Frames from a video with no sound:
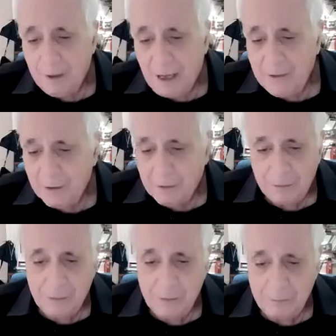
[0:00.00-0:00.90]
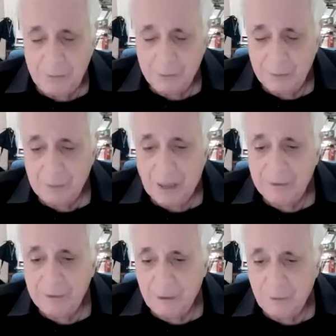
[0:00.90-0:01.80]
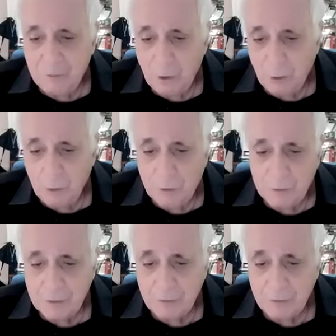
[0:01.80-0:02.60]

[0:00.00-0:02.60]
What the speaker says: either be reminded of the Holocaust